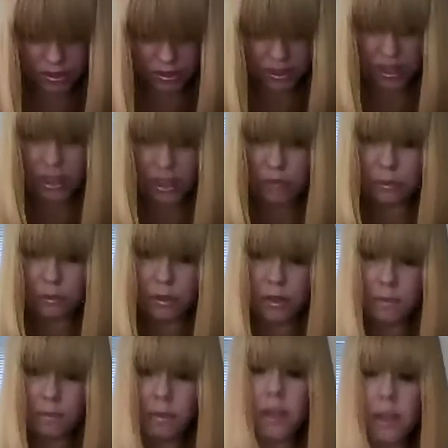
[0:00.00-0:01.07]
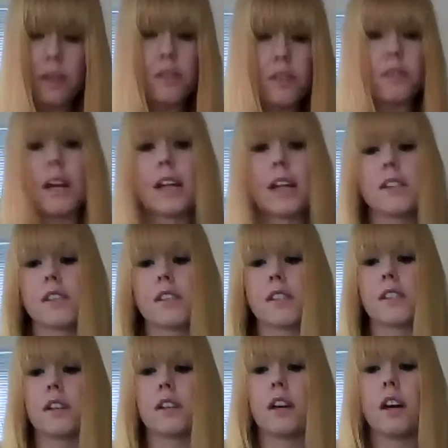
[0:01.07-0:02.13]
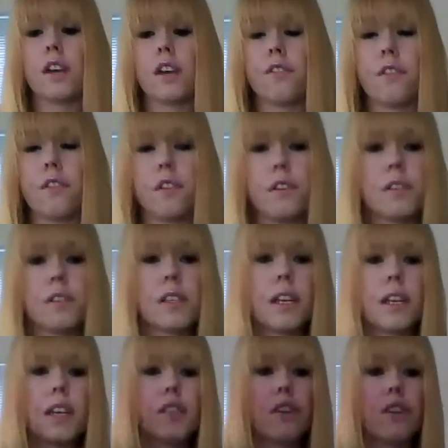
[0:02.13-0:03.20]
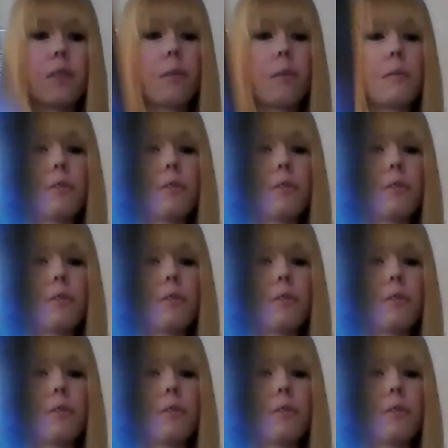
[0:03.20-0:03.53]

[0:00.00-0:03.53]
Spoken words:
engagement. So that's the card for you today. Sorry about my